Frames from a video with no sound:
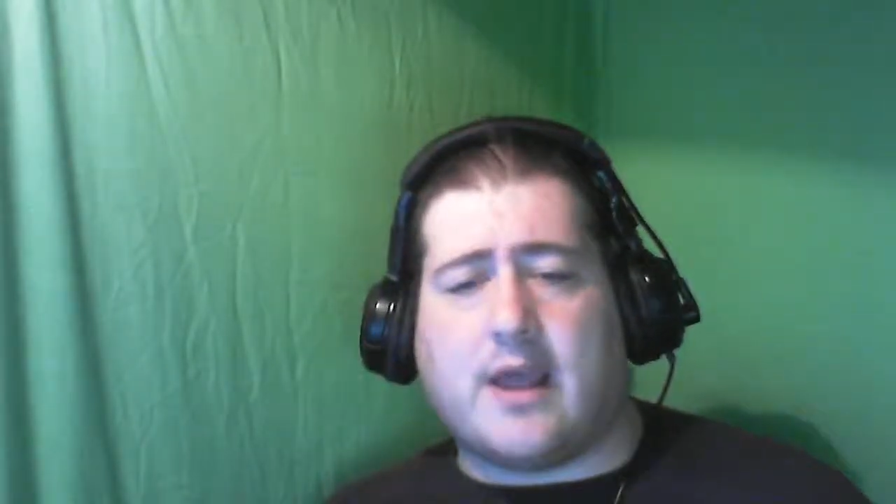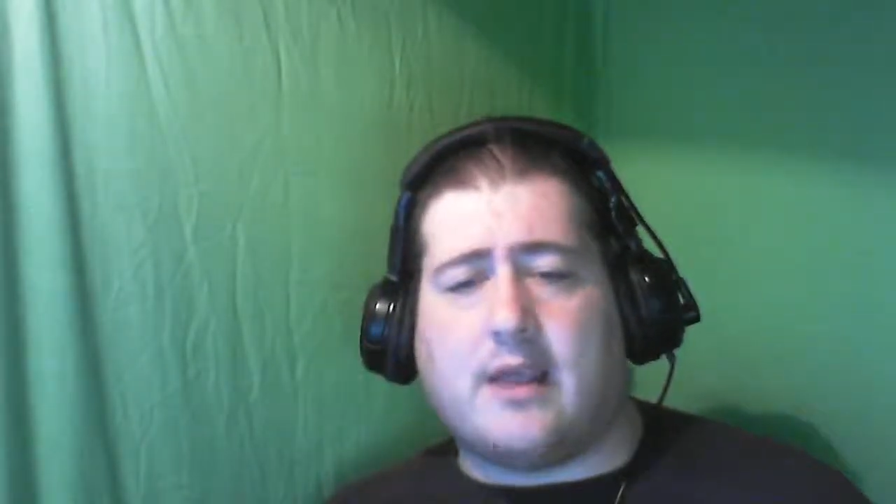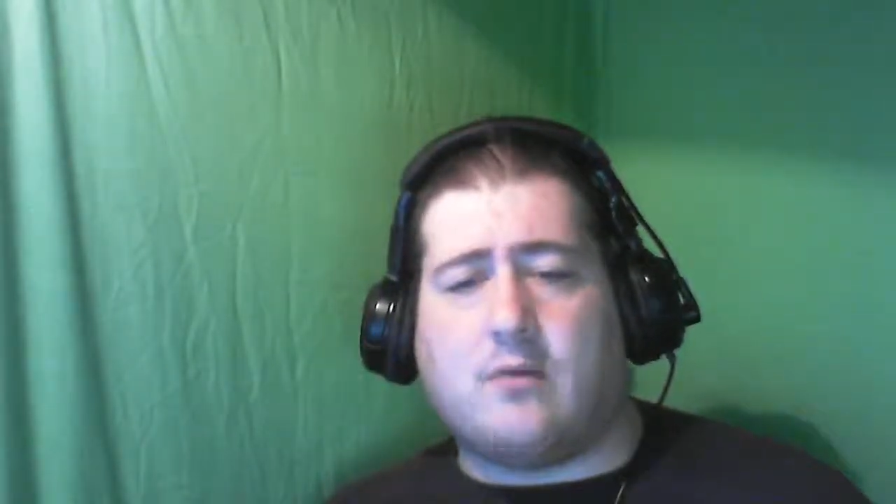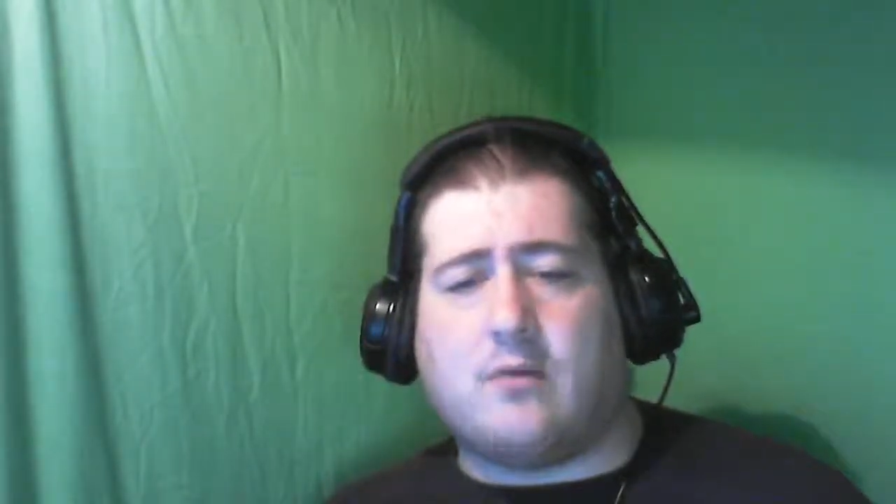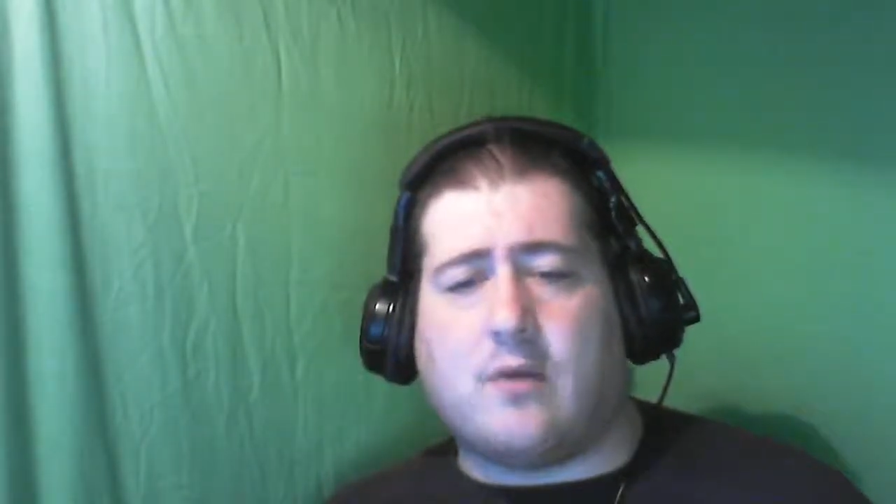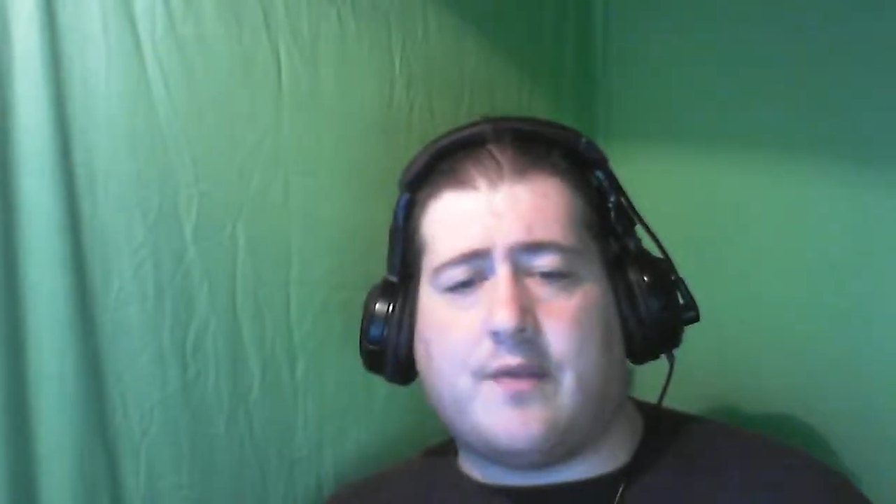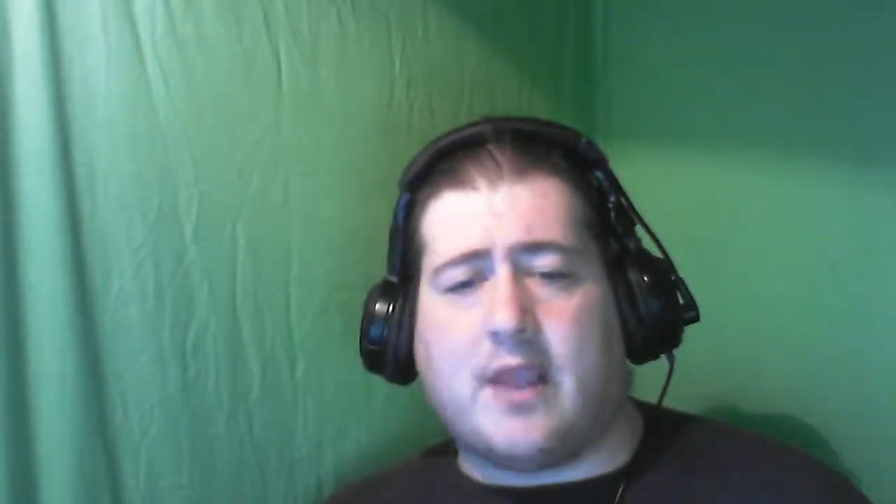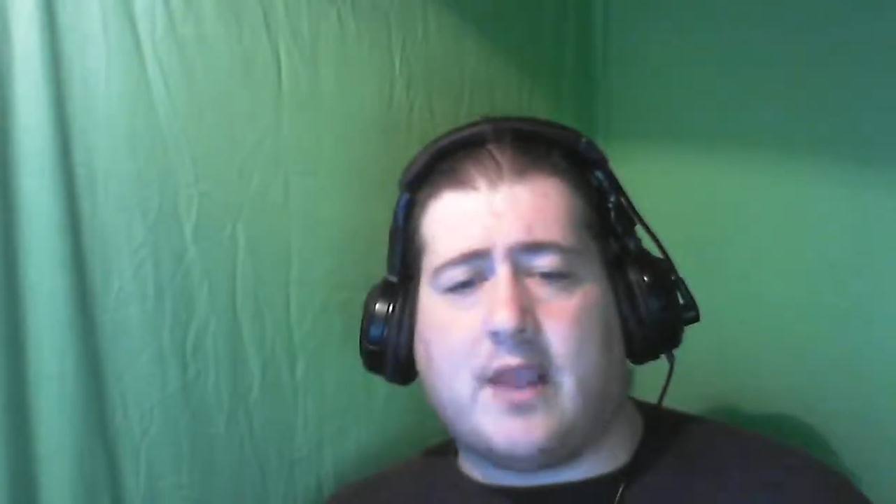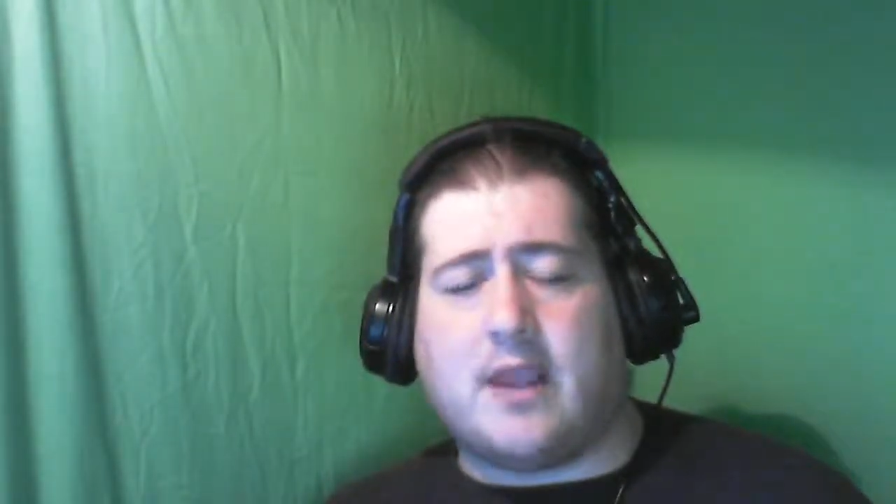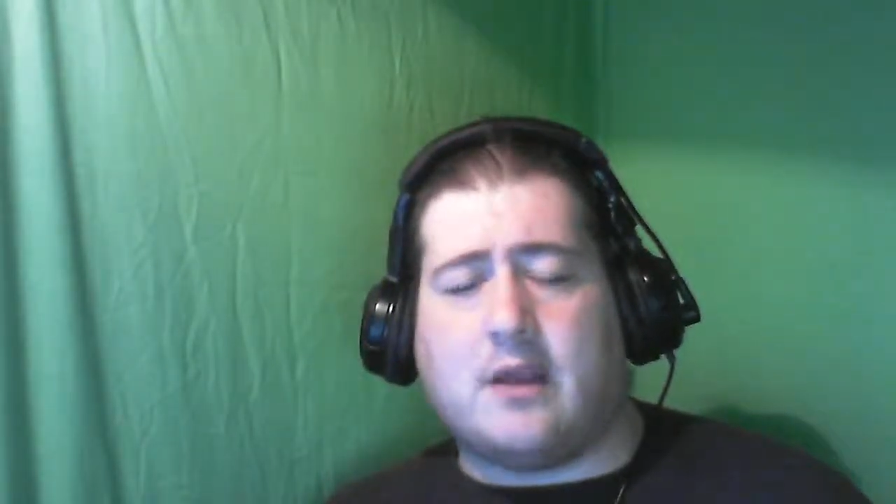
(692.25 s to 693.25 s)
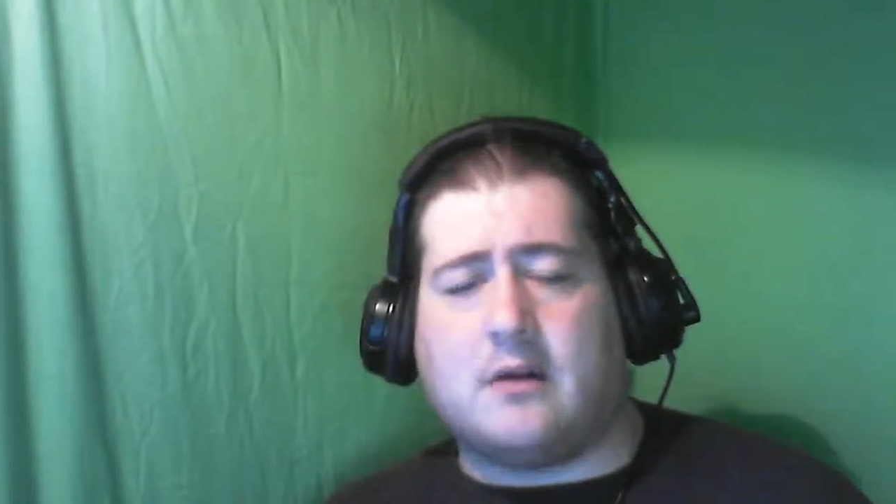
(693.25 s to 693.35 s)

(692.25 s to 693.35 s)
what they hear,